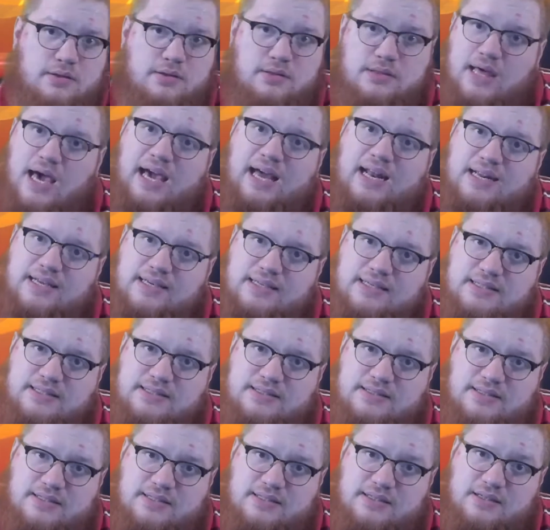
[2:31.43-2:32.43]
that
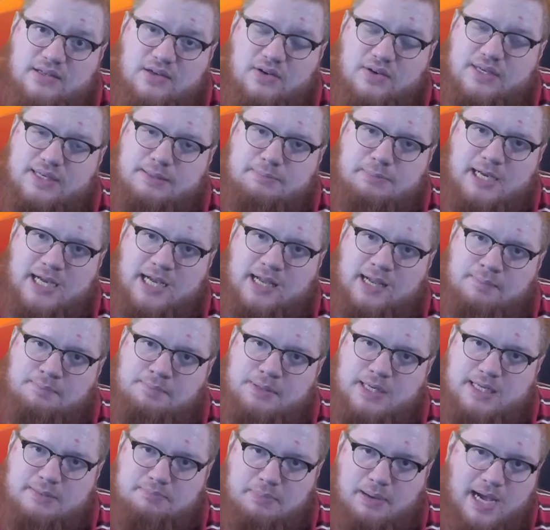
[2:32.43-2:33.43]
is going to be
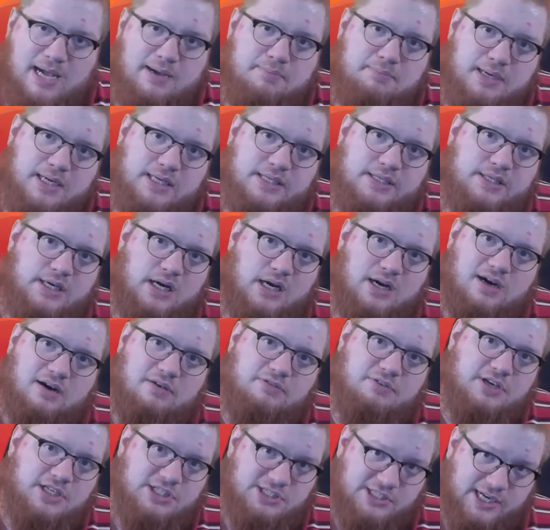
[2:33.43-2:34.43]
accompanied by a bunch
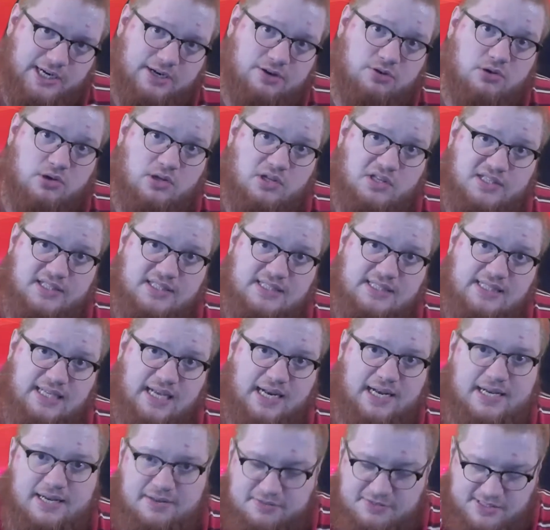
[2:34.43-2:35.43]
of general
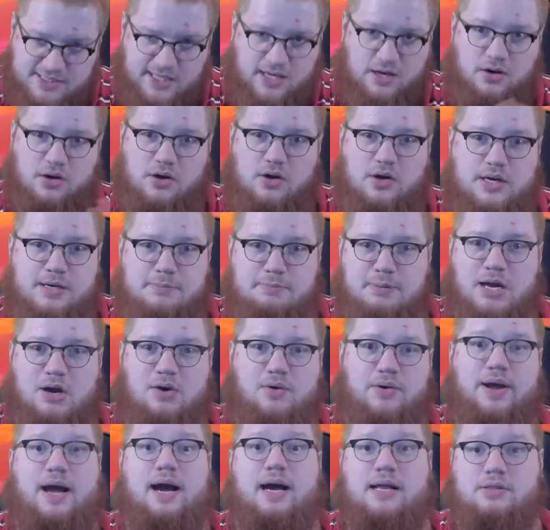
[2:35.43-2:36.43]
incentives that are going to be
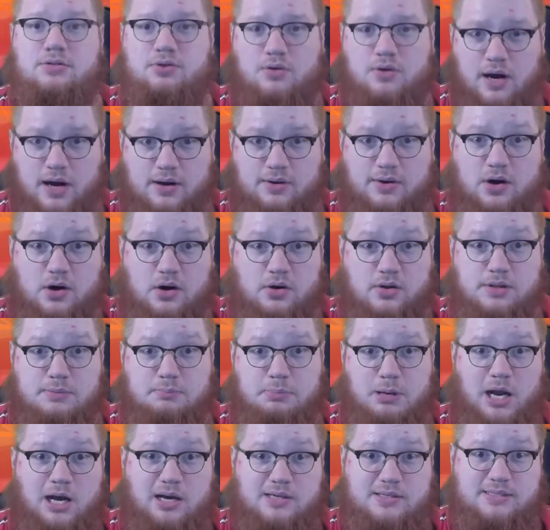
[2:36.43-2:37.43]
going on throughout all the
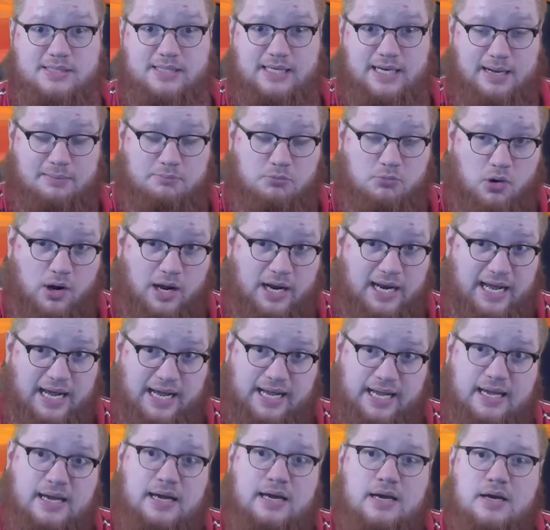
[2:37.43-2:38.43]
blocks that I'm
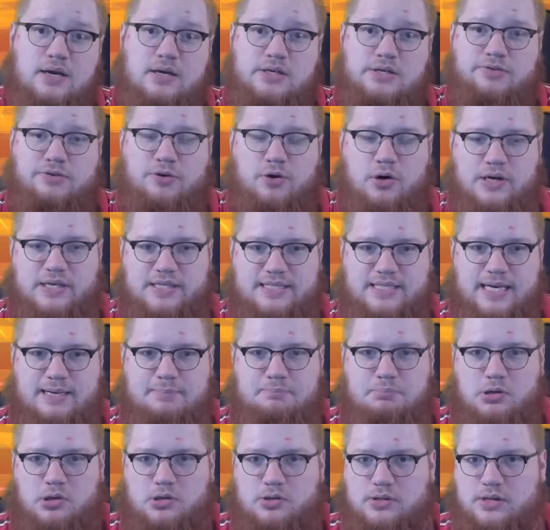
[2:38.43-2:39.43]
running. For
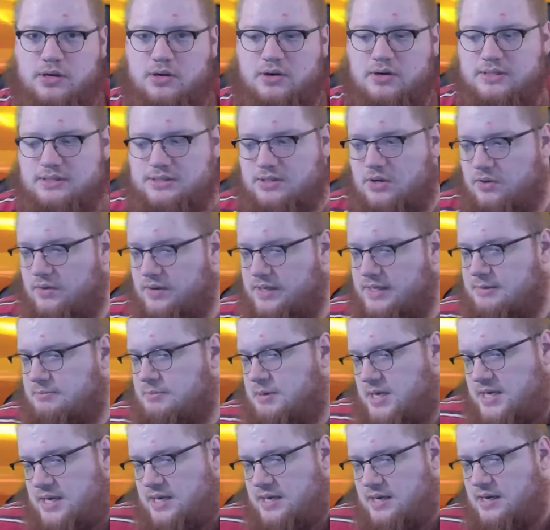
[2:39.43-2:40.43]
example, there is going to
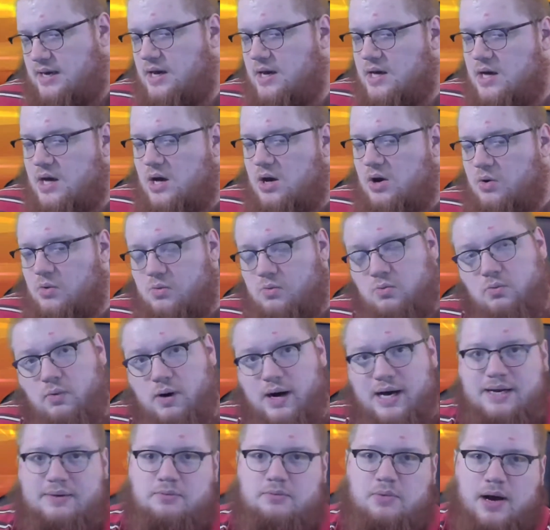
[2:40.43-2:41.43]
be
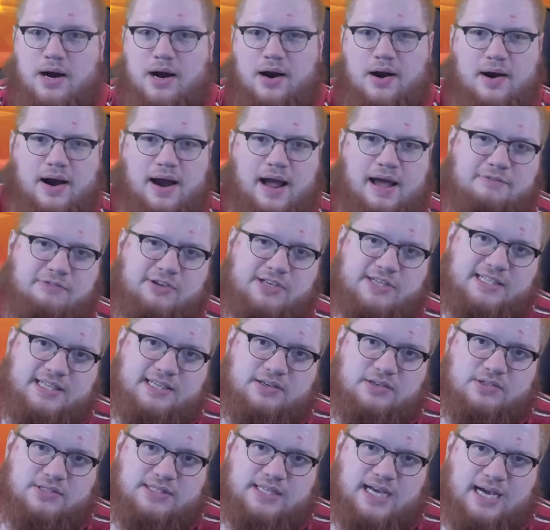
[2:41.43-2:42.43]
one where every
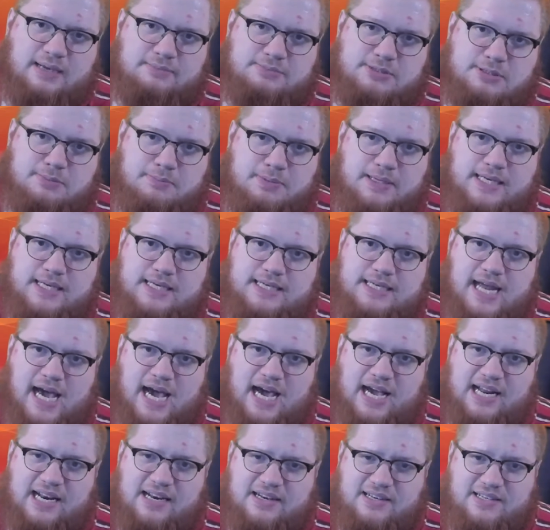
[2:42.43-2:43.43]
single time somebody
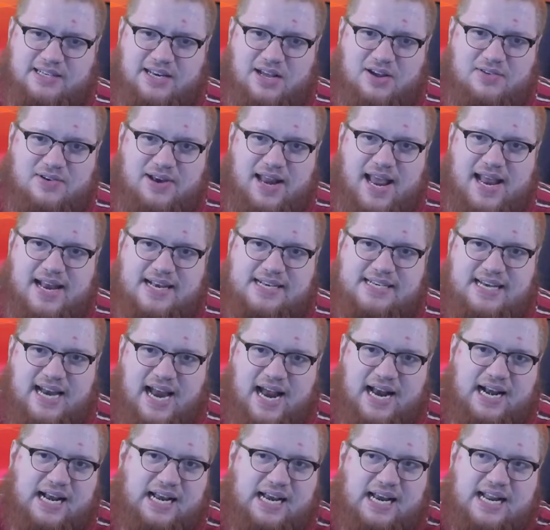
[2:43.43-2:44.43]
donates
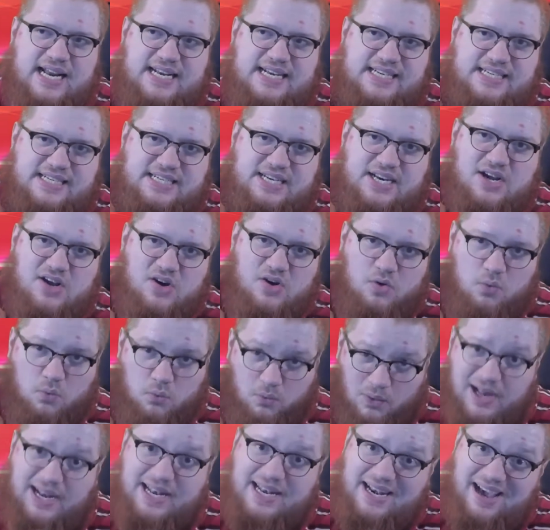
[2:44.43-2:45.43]
at least
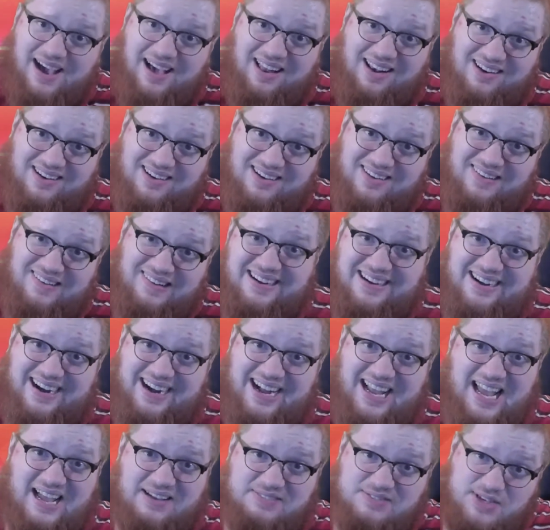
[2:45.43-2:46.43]
$1,
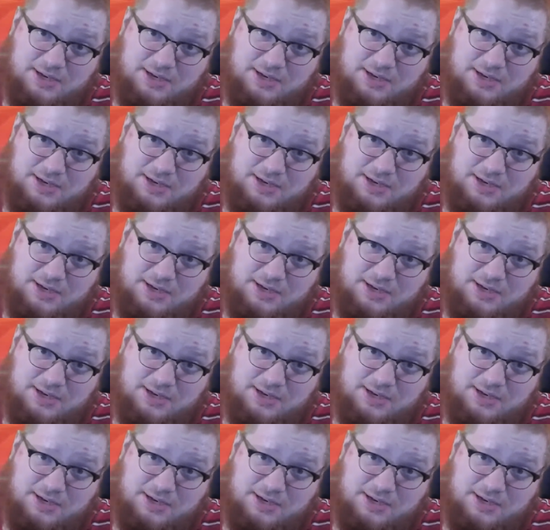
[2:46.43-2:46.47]
I have to